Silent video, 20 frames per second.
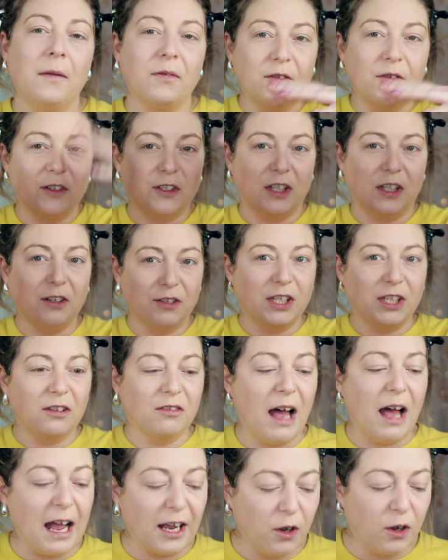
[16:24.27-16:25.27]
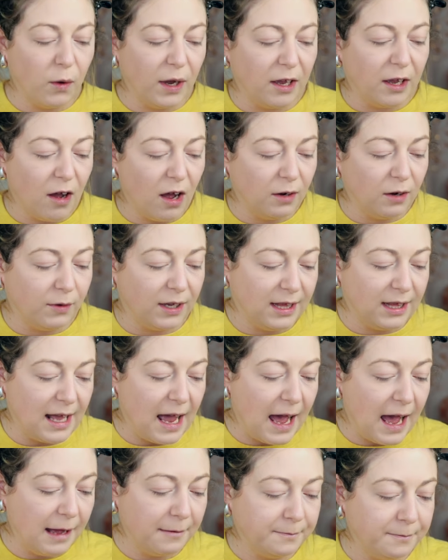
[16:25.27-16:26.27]
going on with
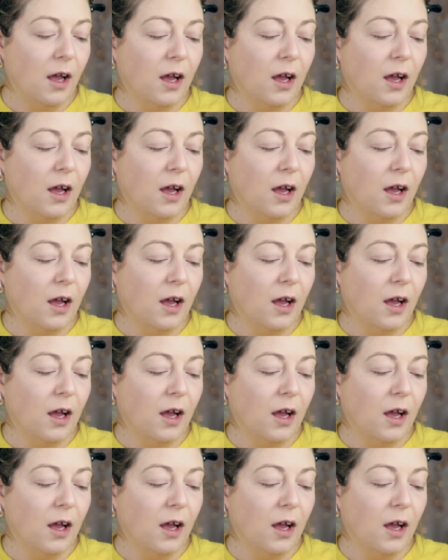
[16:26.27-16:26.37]
that.